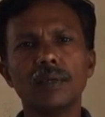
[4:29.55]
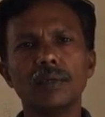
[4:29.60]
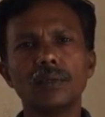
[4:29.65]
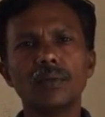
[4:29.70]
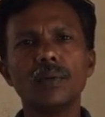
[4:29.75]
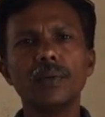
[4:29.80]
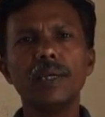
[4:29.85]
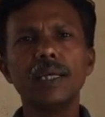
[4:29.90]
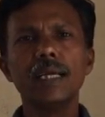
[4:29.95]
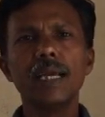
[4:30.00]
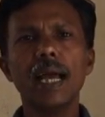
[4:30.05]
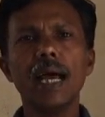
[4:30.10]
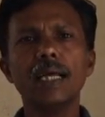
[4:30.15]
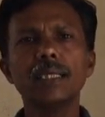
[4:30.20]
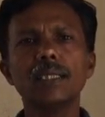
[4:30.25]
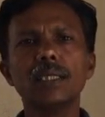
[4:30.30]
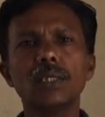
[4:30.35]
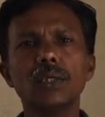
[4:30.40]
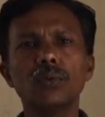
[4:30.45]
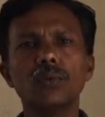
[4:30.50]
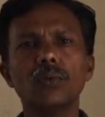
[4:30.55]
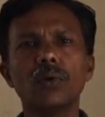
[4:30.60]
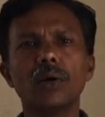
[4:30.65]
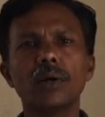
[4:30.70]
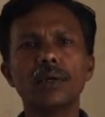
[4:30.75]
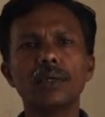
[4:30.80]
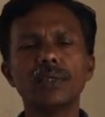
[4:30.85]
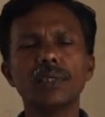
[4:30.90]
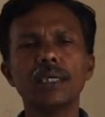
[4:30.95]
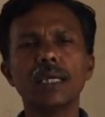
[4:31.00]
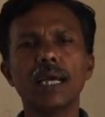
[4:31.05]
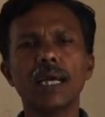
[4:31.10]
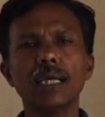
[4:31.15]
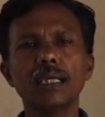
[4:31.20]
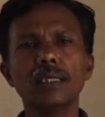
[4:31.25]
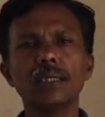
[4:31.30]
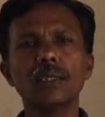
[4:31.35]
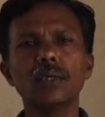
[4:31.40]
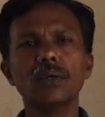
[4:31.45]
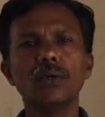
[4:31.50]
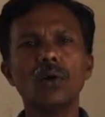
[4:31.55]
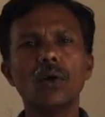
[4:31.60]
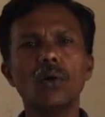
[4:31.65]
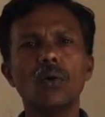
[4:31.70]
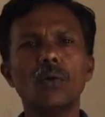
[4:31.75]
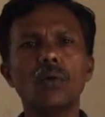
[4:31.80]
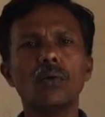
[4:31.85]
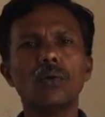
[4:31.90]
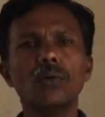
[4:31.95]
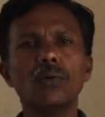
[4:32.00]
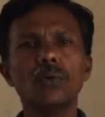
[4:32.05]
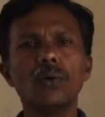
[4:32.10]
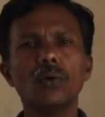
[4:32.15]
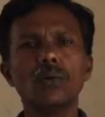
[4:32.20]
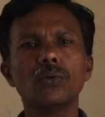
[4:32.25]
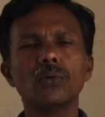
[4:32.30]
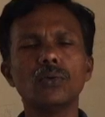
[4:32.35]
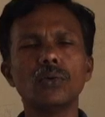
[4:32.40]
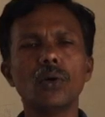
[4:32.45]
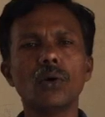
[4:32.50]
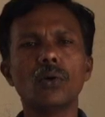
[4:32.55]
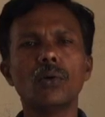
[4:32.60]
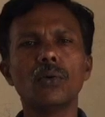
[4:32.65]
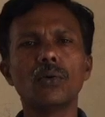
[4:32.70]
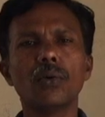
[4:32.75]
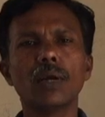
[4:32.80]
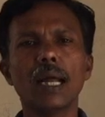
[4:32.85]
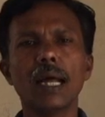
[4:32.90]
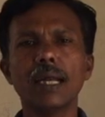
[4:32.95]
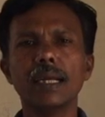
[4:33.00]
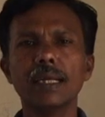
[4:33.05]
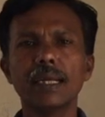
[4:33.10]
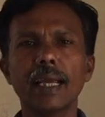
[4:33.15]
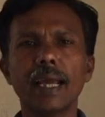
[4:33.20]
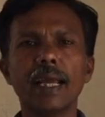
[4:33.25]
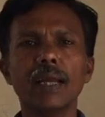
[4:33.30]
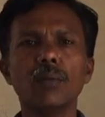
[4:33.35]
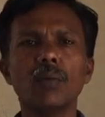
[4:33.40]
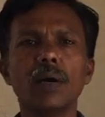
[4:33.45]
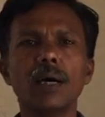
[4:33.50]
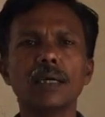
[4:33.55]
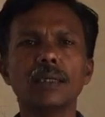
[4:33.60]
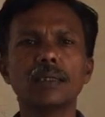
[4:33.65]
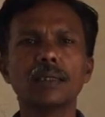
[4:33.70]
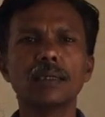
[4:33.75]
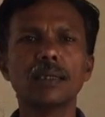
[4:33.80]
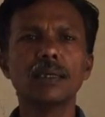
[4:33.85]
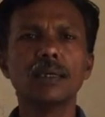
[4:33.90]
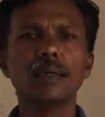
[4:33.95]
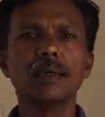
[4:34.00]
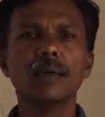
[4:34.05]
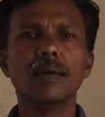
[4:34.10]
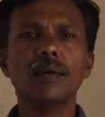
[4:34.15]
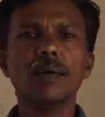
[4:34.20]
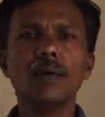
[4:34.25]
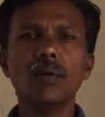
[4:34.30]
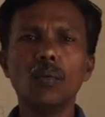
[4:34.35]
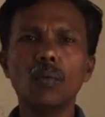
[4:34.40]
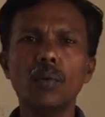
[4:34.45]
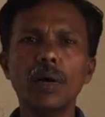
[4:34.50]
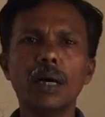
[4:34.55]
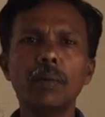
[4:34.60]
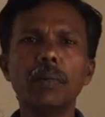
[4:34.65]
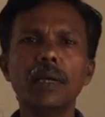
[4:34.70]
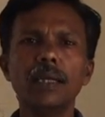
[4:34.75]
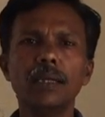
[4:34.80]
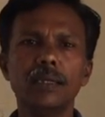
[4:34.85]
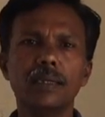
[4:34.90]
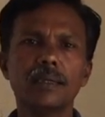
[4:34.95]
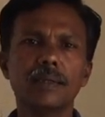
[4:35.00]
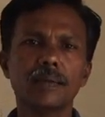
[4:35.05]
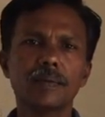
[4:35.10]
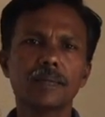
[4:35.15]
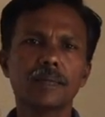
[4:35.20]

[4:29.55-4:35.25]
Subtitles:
So he has to or she has to go door to door and canvass verbally.